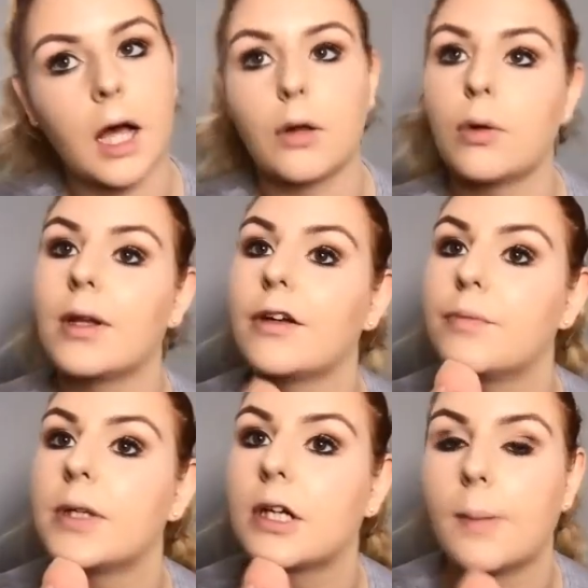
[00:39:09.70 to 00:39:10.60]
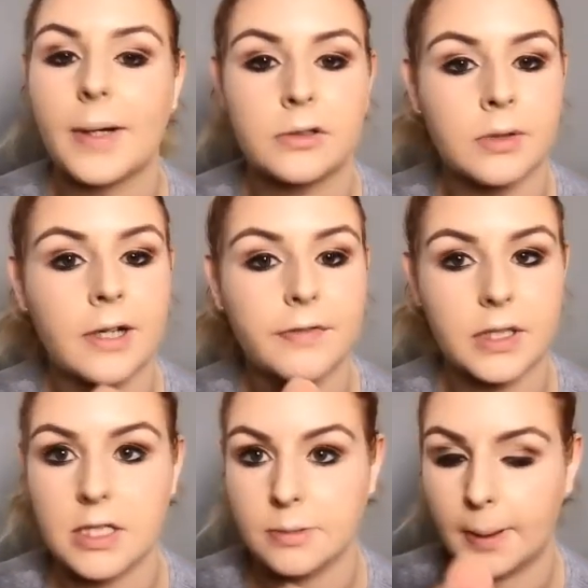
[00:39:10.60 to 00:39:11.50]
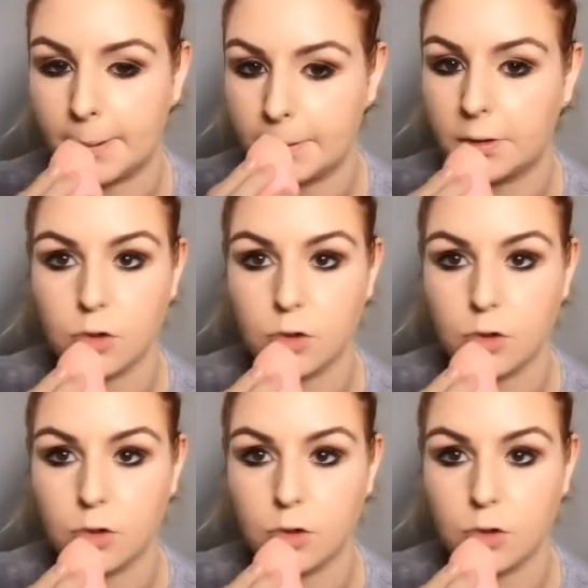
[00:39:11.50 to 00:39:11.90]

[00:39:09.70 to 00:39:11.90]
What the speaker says: although I love makeup, I do have days where I go